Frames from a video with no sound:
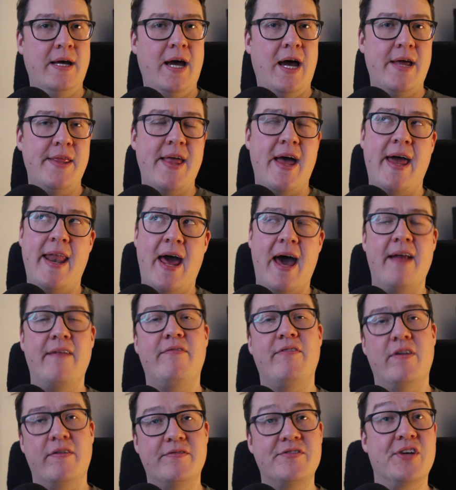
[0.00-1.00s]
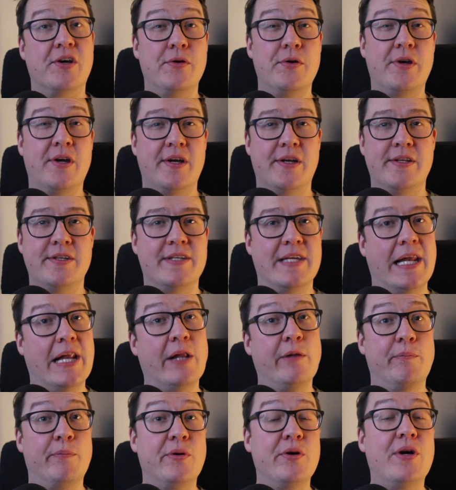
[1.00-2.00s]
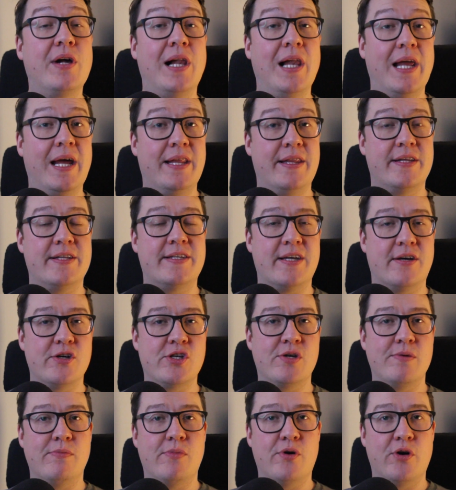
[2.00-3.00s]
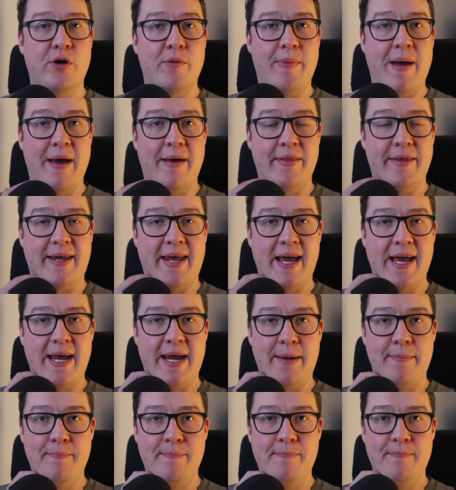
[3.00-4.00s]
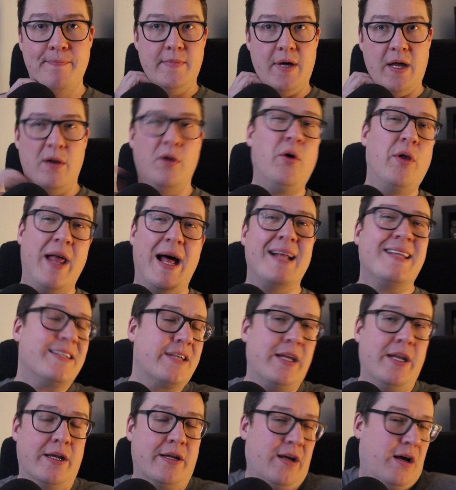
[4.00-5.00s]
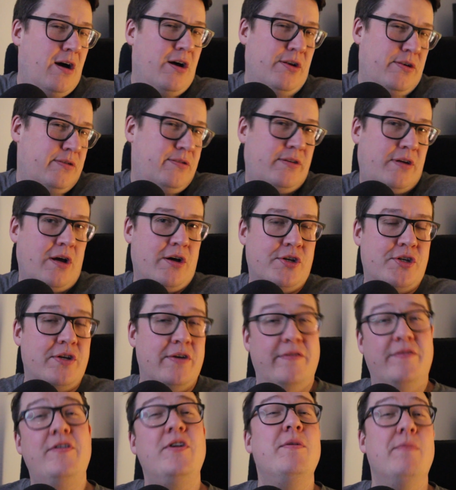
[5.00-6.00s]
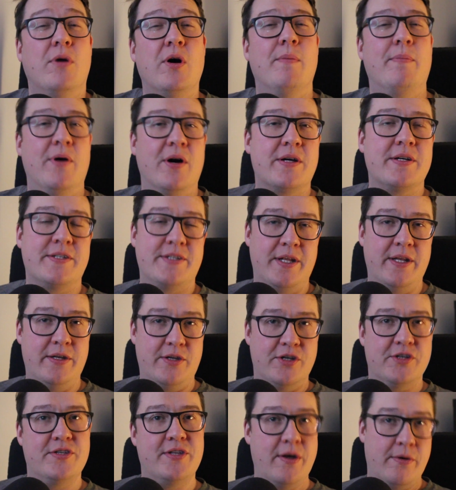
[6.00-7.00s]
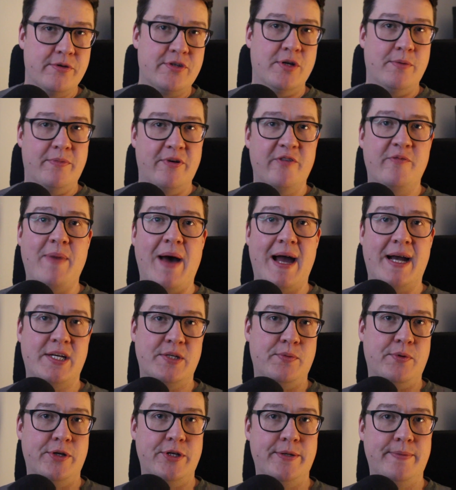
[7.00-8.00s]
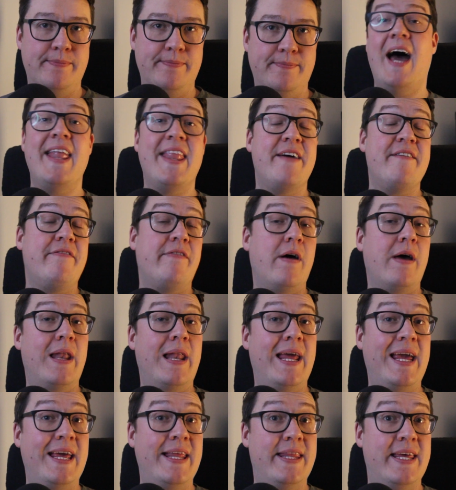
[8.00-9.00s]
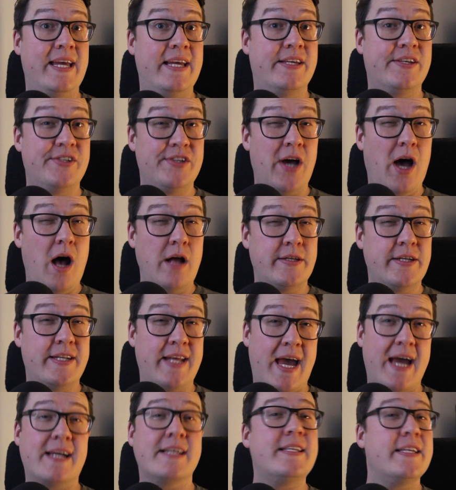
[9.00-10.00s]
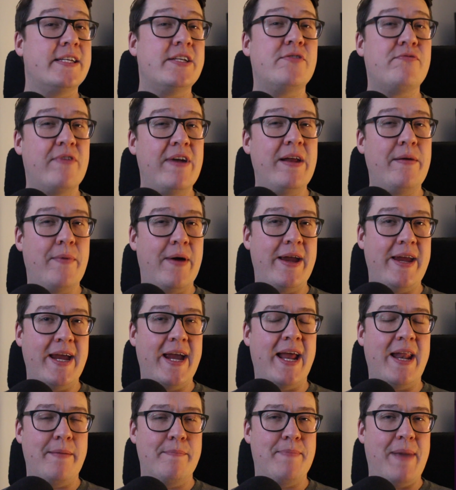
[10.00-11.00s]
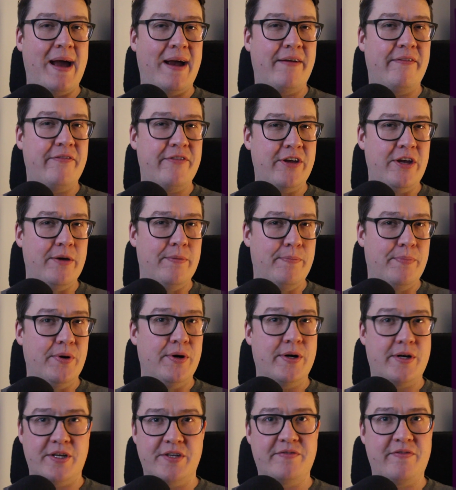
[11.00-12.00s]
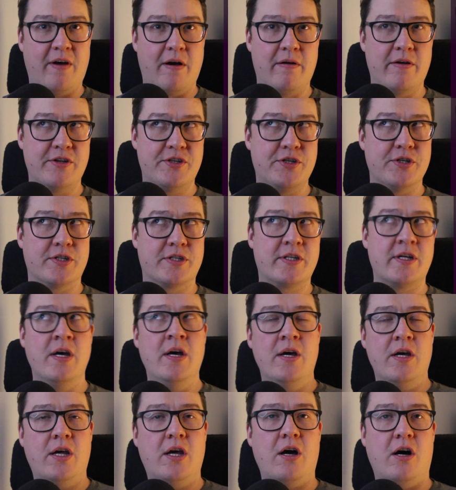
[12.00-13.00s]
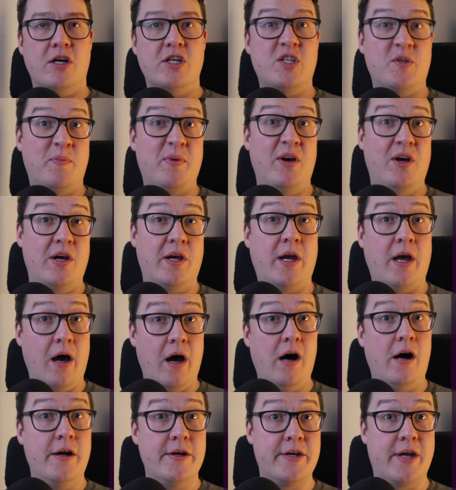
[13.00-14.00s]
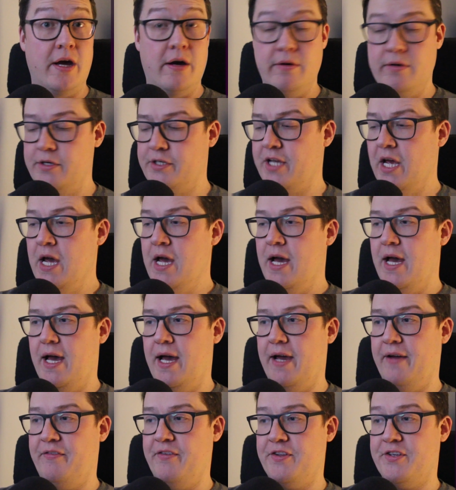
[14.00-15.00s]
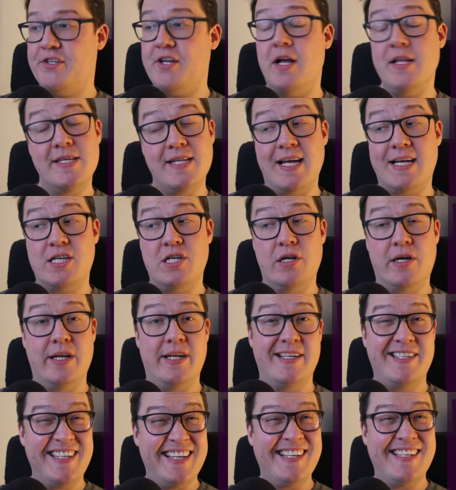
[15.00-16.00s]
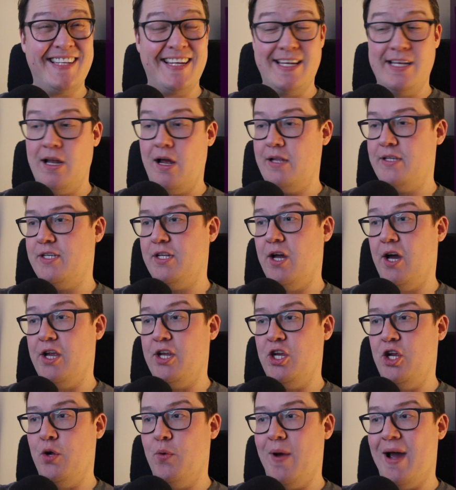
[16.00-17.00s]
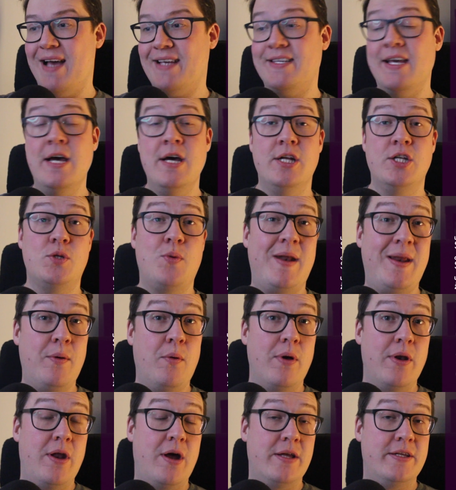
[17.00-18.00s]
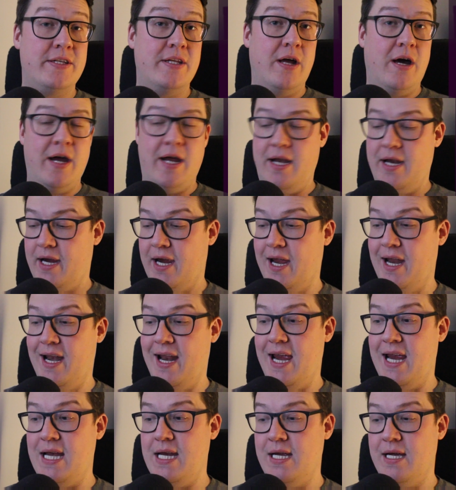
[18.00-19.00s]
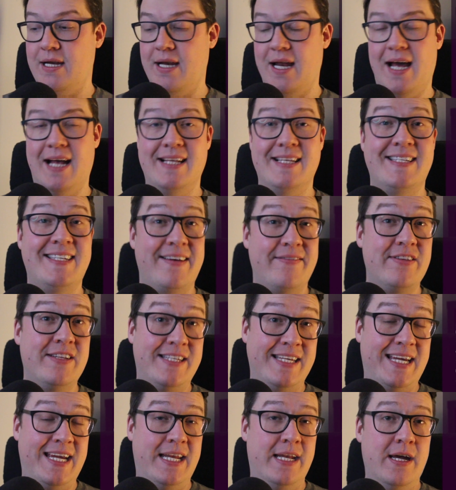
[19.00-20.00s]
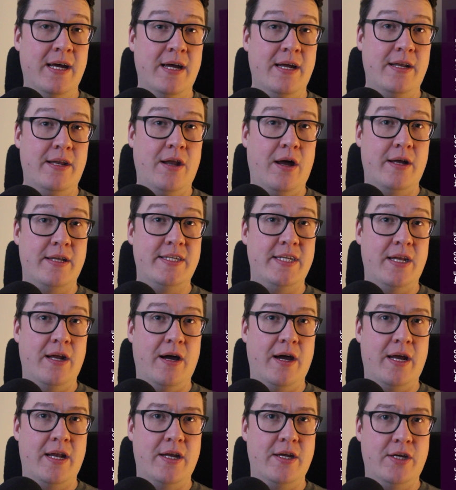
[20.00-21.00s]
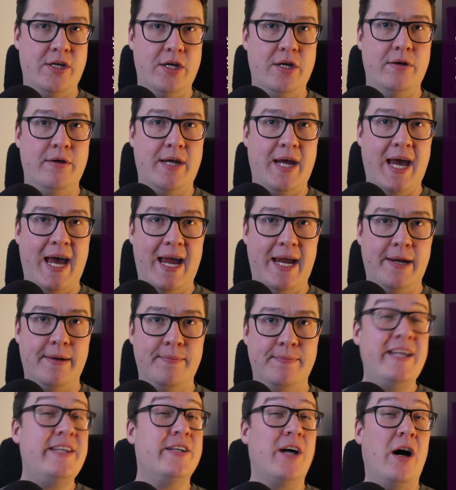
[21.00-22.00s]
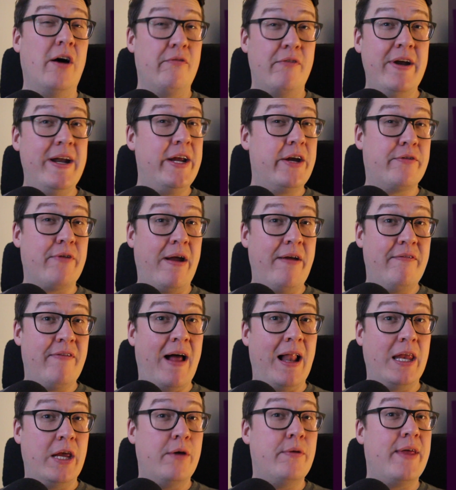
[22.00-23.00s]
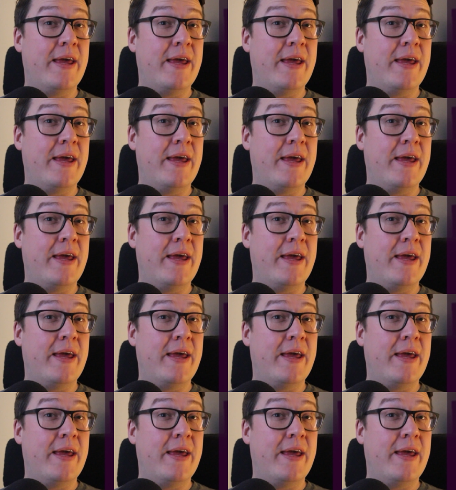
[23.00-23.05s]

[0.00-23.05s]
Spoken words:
And then a handful of tokens, a little booklet that tells you more about the game. And all that's going to cost you a few more bucks than just those number of packs would. And then finally, the starter decks. This is really where you're getting bang for your buck as far as just cost per card goes. For the starter decks, you're looking at $16.99 US, $21.99 Canadian, and $17.99 UK. These are really great value.